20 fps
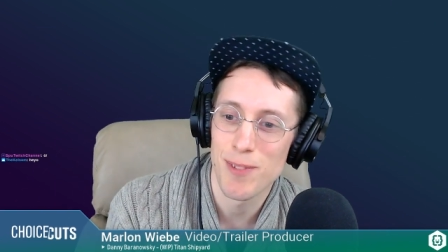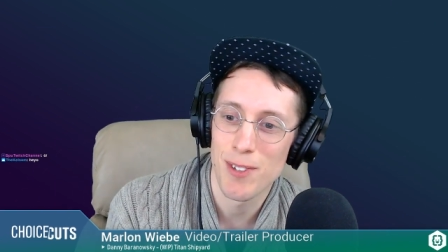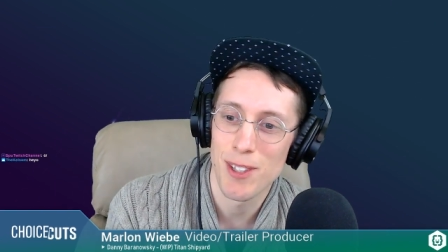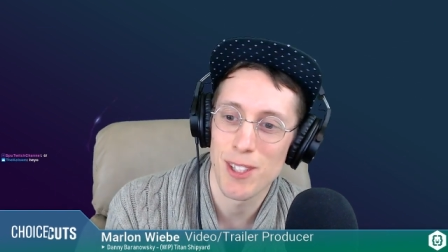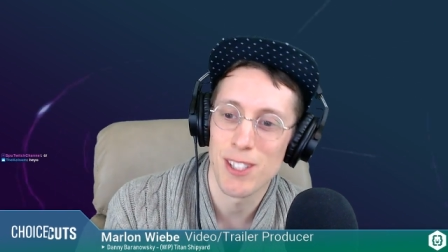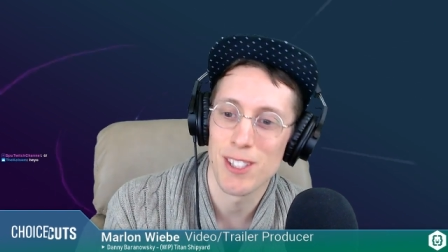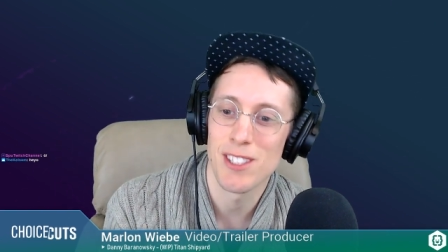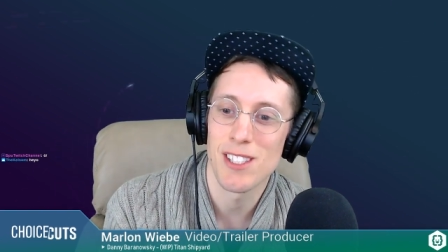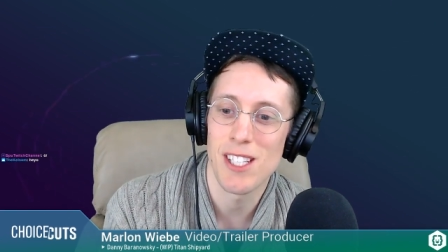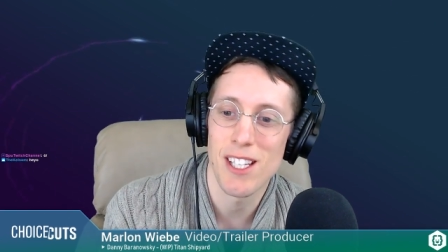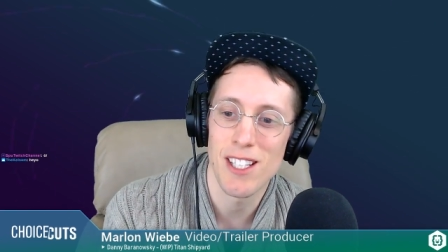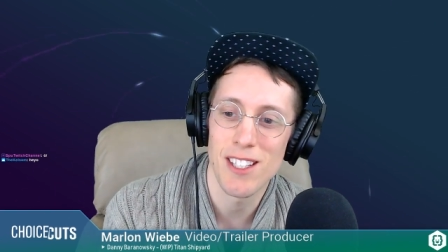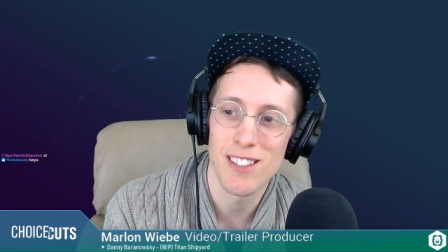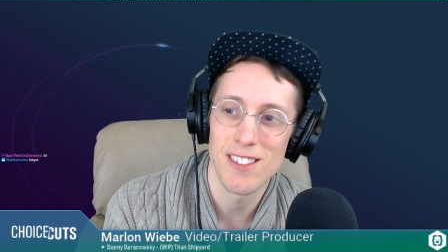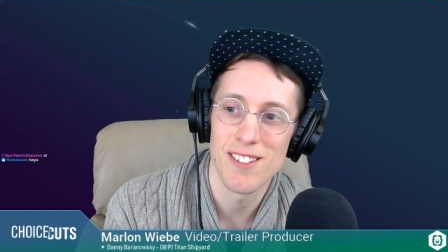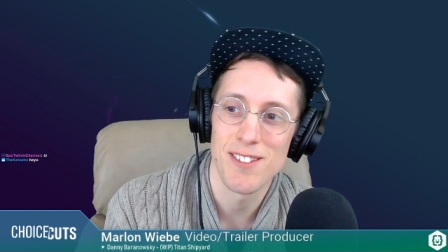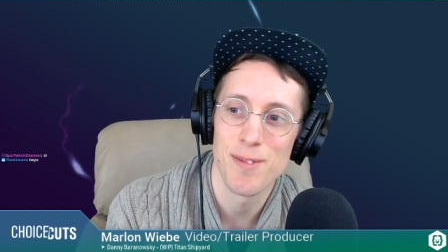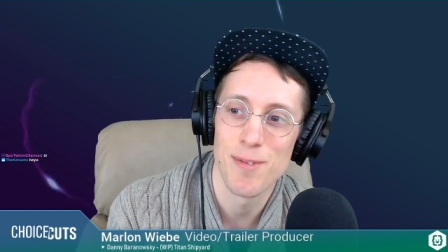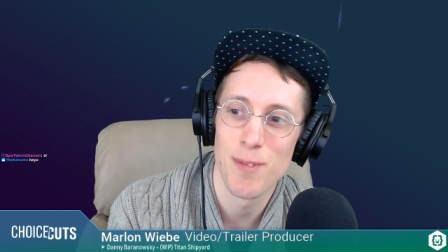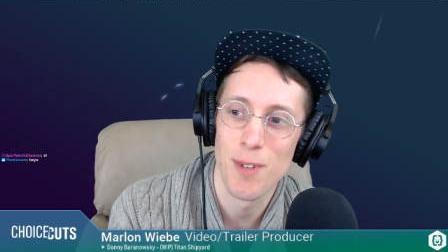good to see you.
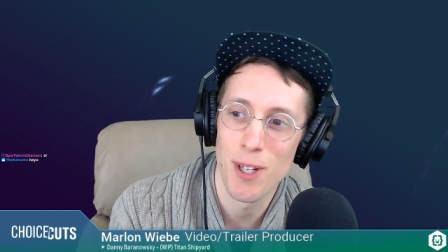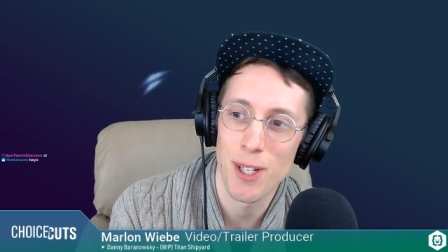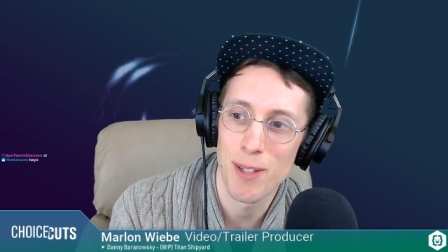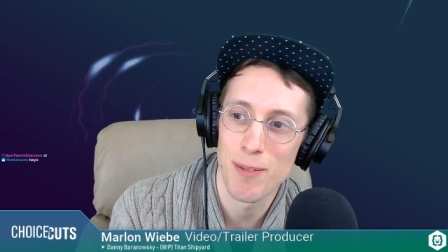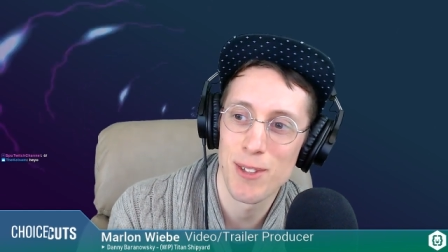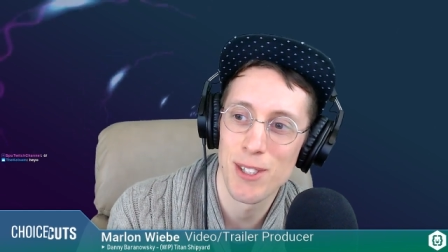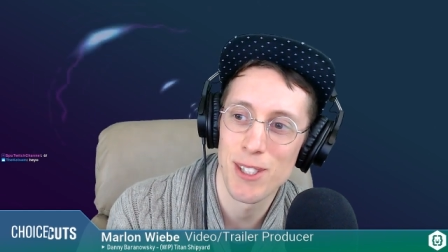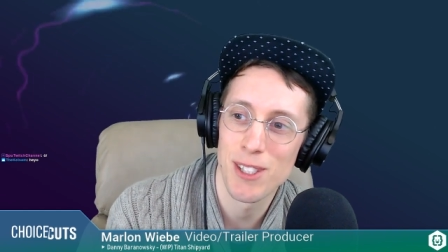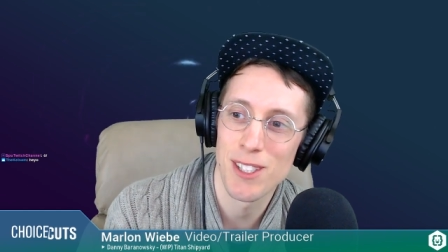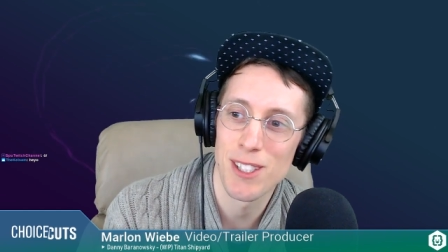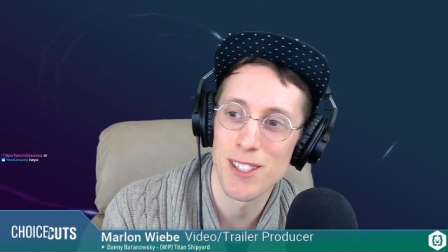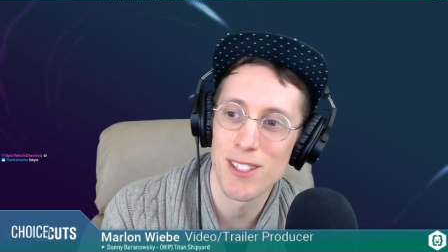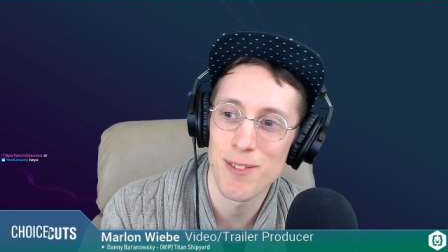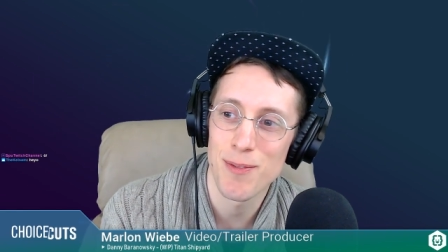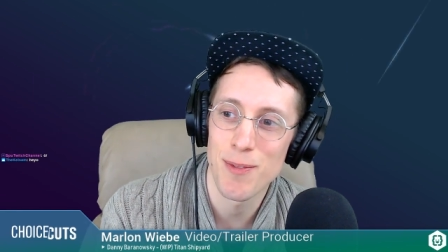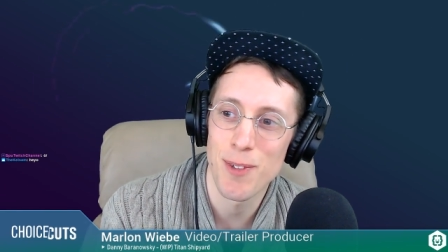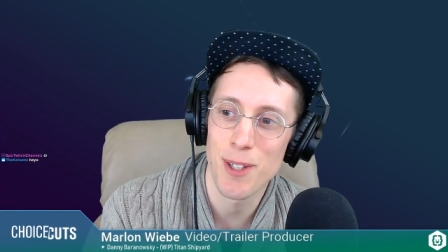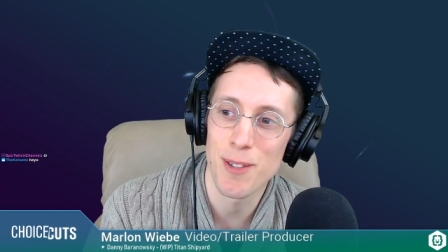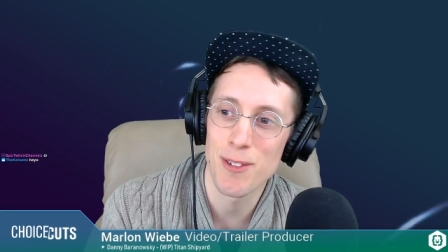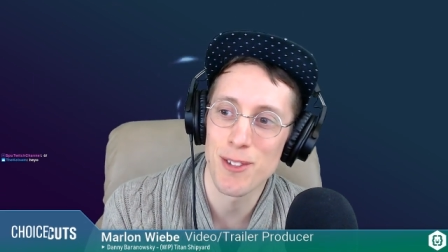Welcome to
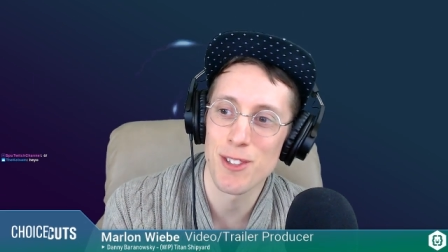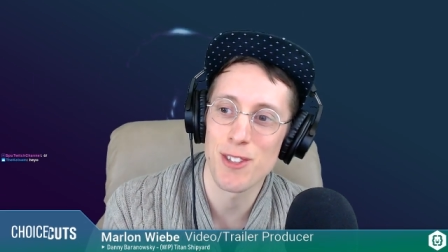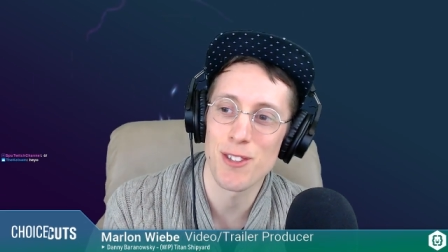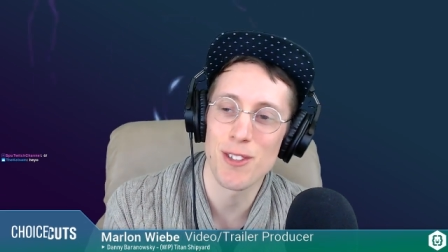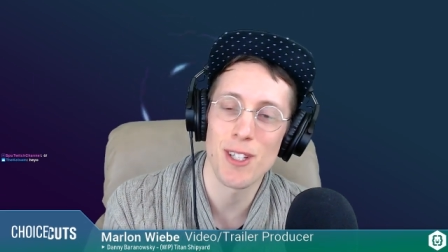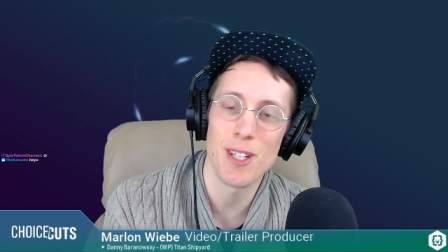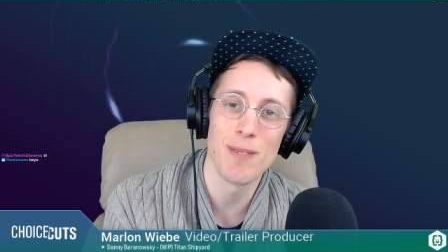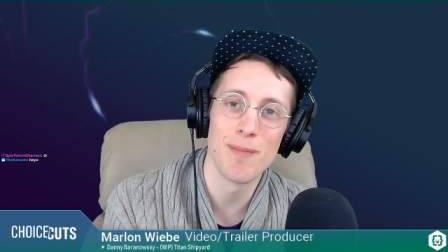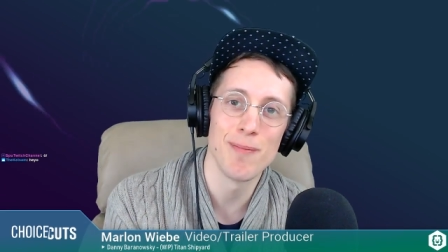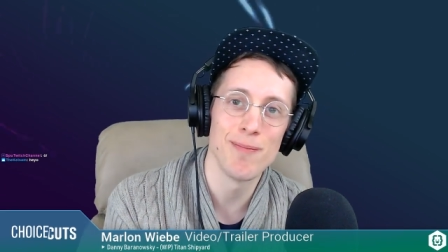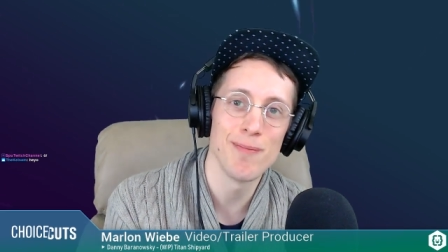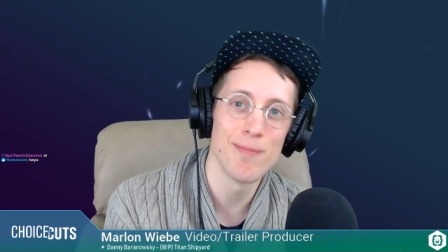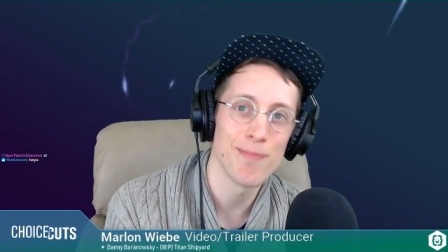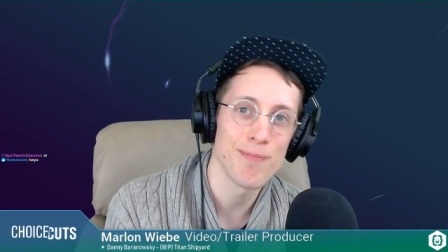the stream.